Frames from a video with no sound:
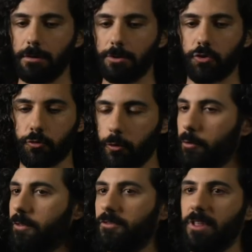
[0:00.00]

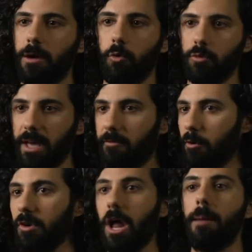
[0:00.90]
truths that will
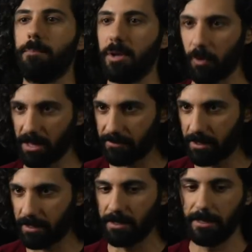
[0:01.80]
never not be
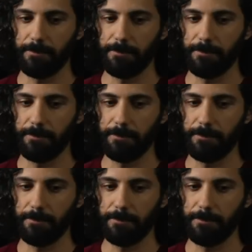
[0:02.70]
relevant.